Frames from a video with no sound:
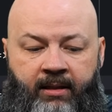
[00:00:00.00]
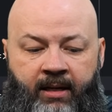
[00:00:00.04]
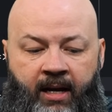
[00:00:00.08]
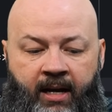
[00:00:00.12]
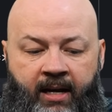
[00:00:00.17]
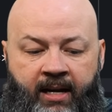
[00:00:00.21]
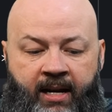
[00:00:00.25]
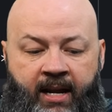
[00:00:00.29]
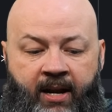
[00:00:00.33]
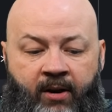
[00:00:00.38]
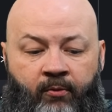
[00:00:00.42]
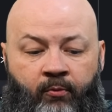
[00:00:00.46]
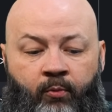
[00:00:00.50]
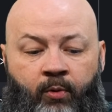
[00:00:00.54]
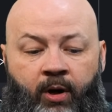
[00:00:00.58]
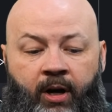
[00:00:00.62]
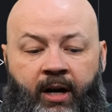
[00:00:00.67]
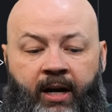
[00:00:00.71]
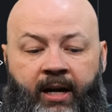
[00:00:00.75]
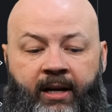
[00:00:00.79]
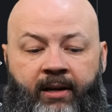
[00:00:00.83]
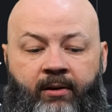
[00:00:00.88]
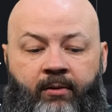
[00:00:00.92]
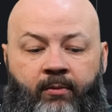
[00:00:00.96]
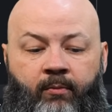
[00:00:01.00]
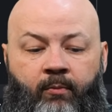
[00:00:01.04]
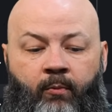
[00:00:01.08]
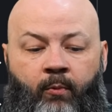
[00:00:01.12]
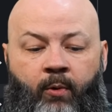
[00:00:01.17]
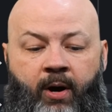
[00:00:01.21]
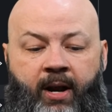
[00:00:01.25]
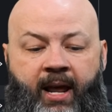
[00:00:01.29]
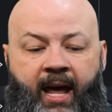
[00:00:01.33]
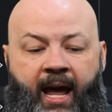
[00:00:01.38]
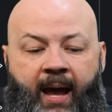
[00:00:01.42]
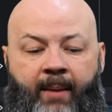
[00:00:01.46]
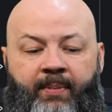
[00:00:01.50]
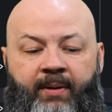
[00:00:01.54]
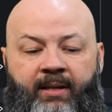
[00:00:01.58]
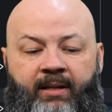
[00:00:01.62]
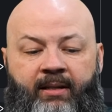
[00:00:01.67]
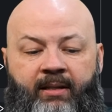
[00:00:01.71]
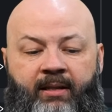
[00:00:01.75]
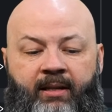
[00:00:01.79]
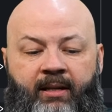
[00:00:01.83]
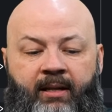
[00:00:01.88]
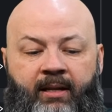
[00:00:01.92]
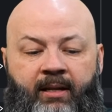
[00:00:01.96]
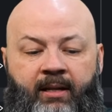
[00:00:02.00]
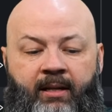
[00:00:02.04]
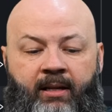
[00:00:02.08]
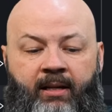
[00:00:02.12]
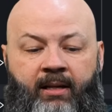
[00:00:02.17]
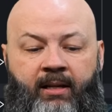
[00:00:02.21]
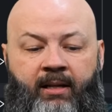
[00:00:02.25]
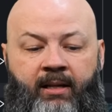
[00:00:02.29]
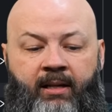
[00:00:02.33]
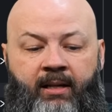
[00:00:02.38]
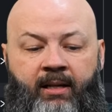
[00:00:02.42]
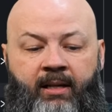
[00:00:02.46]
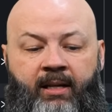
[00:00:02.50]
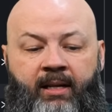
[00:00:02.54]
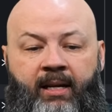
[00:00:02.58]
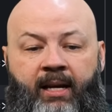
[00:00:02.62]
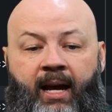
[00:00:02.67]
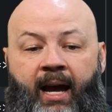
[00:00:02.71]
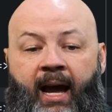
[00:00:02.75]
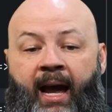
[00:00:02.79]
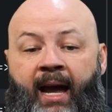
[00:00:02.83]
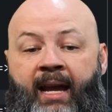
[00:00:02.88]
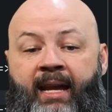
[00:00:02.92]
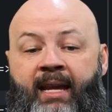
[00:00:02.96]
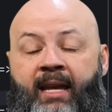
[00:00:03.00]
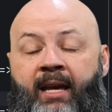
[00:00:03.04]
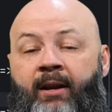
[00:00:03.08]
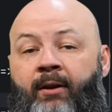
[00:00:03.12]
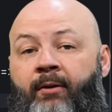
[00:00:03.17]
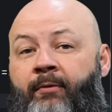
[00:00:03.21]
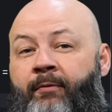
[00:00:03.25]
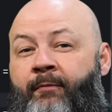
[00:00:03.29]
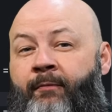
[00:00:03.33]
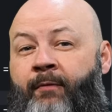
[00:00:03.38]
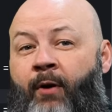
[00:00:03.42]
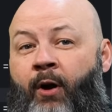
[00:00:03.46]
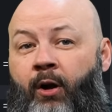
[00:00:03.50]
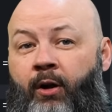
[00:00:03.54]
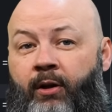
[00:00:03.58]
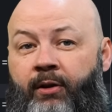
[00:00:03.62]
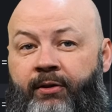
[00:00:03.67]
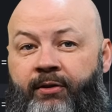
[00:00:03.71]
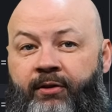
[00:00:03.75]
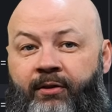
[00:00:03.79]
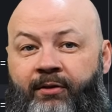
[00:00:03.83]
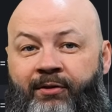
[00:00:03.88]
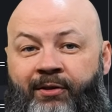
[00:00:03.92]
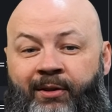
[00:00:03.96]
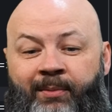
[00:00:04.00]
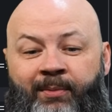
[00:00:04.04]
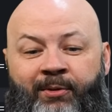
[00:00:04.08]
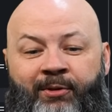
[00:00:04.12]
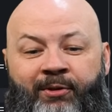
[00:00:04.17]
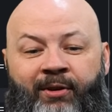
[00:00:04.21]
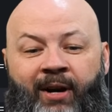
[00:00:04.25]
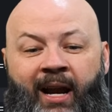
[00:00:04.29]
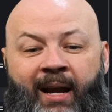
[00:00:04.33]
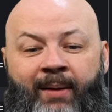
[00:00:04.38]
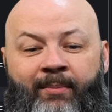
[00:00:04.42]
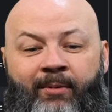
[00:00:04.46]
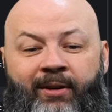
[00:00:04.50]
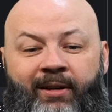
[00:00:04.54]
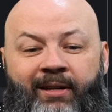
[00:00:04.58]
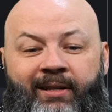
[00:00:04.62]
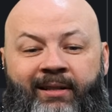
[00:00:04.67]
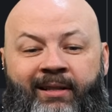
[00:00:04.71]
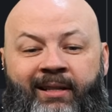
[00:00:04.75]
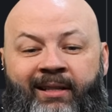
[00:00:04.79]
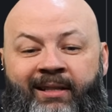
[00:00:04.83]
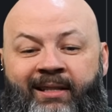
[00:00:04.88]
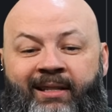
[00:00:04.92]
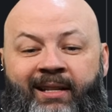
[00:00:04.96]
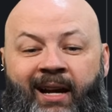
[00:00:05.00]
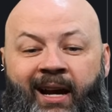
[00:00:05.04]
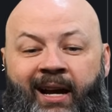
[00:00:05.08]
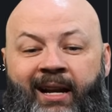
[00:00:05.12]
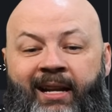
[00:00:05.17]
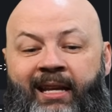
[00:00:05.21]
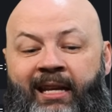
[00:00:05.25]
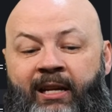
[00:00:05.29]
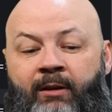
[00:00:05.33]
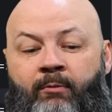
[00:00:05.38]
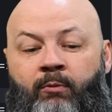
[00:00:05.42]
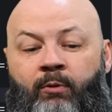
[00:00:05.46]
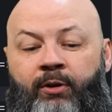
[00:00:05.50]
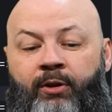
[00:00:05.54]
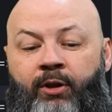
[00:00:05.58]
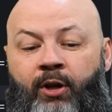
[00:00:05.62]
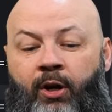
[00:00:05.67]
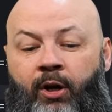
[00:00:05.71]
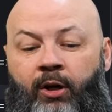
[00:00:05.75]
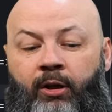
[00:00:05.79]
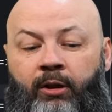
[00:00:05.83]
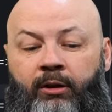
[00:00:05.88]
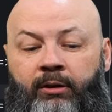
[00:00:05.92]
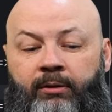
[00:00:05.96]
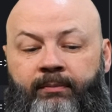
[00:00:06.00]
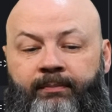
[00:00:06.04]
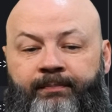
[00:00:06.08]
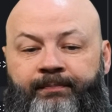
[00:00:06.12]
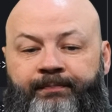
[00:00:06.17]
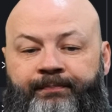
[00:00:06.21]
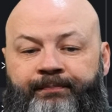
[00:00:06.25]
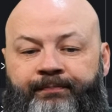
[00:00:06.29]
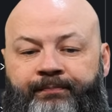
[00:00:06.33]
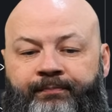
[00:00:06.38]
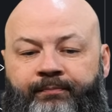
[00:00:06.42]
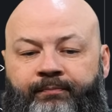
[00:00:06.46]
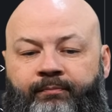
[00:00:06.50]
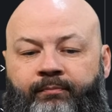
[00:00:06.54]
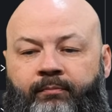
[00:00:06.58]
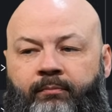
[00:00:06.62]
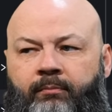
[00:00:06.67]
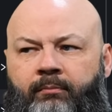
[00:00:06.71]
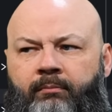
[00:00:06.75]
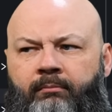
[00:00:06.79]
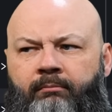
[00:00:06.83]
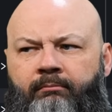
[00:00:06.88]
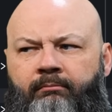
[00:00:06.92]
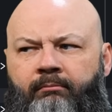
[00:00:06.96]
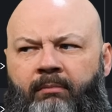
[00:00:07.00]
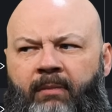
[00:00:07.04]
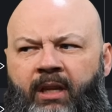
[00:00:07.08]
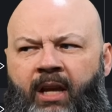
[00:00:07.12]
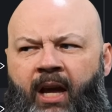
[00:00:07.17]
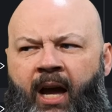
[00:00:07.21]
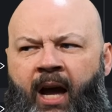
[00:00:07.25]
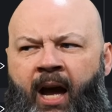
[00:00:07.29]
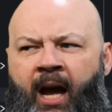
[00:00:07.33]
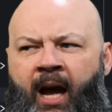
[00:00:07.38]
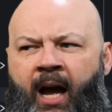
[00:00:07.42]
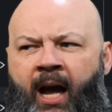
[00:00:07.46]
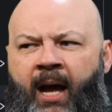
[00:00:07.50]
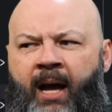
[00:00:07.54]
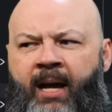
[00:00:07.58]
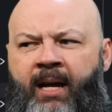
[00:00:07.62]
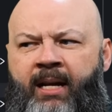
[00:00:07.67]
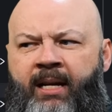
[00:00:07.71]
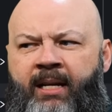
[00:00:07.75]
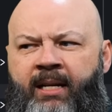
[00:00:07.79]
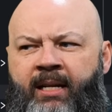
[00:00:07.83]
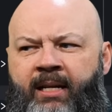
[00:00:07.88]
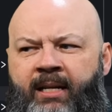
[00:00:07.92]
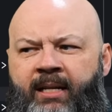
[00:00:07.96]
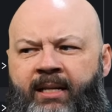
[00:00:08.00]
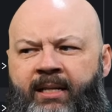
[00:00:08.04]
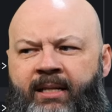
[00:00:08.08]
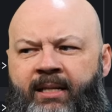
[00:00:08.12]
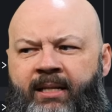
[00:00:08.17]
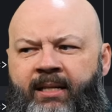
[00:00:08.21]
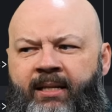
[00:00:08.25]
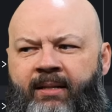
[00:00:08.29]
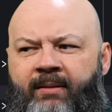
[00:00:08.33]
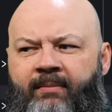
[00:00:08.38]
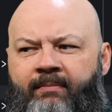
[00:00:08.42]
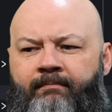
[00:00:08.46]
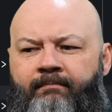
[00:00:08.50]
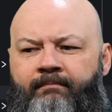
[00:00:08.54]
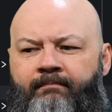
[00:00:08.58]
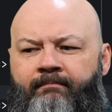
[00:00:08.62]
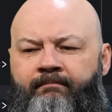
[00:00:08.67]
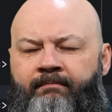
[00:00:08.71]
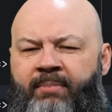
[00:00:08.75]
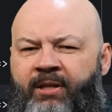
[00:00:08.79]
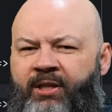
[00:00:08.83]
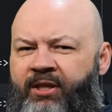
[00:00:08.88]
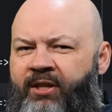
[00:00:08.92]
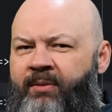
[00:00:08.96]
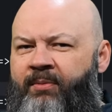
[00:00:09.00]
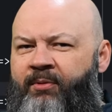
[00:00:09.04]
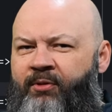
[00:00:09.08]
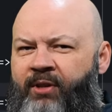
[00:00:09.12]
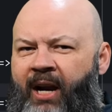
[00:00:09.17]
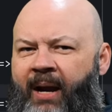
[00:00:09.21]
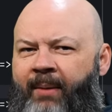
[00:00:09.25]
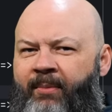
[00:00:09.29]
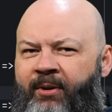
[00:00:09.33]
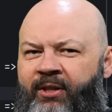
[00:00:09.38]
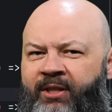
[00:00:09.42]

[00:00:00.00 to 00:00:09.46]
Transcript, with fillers: .NET run, what happens? I get a false. Subscriber does not equal null. Uh, but subscriber